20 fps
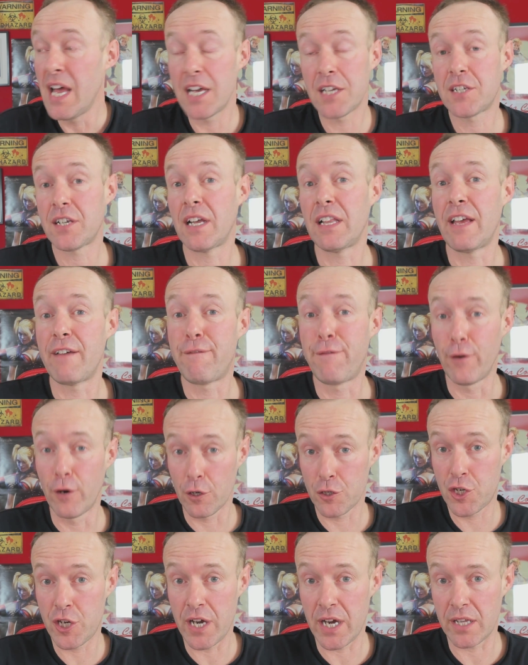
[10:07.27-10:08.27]
A site like
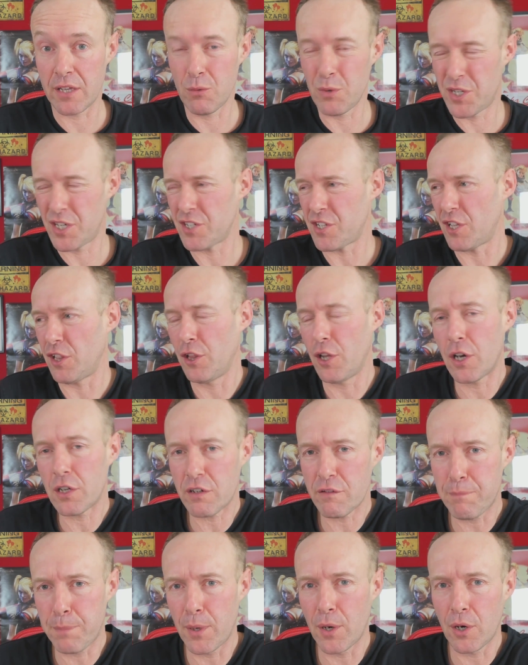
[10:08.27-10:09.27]
4chan, which has a lot
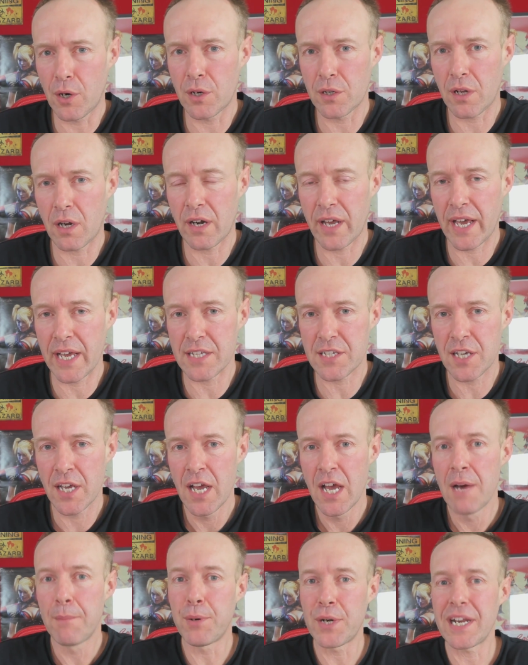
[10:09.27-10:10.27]
of porn on it,
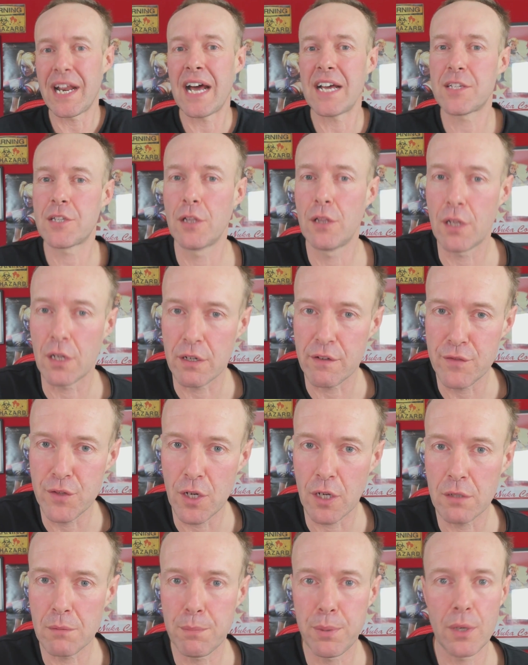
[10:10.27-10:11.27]
but it has a lot of
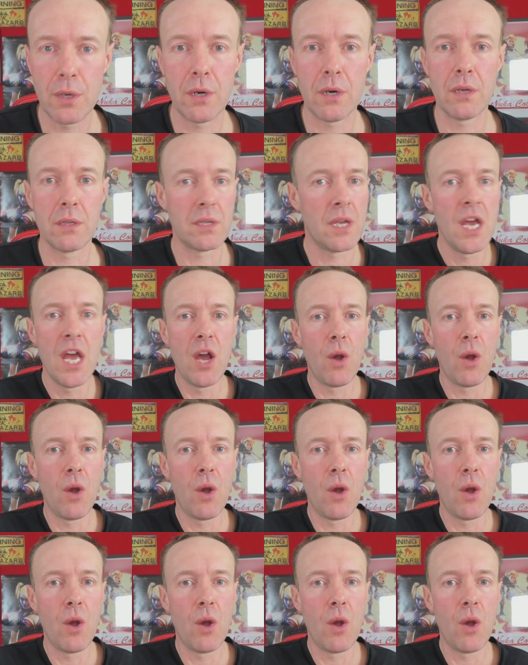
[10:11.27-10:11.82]
non-porn.